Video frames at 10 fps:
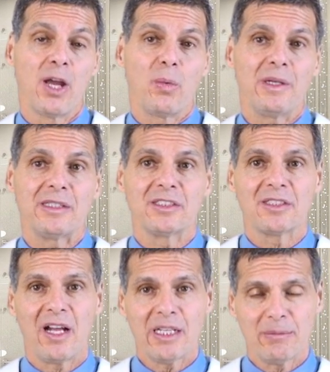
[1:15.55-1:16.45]
Well,
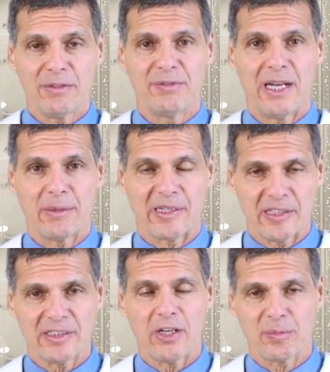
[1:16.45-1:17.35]
insoluble fiber,
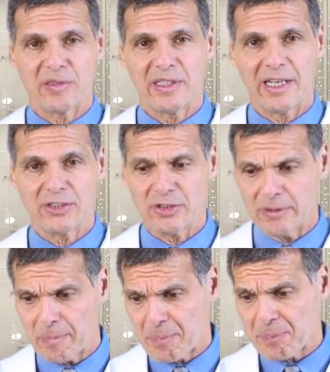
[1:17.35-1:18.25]
here's how it protects you.